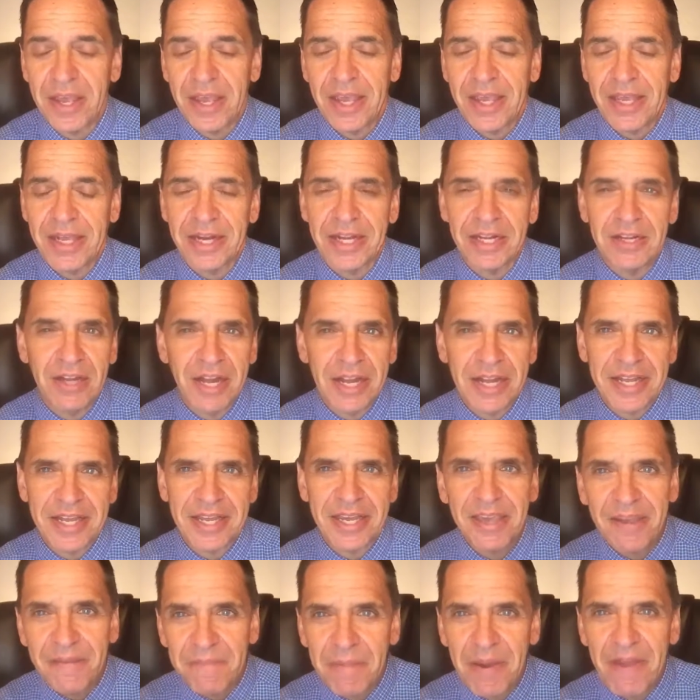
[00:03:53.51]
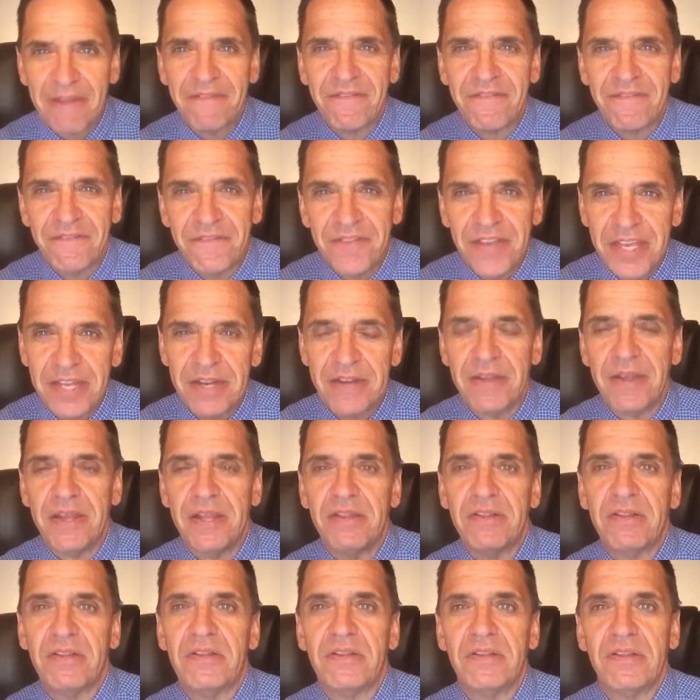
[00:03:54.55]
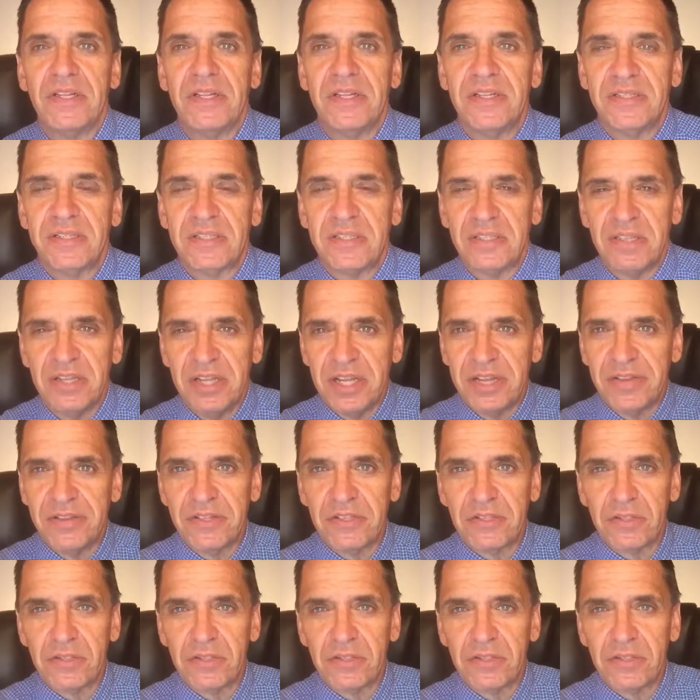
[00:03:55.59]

and I keep my feet in the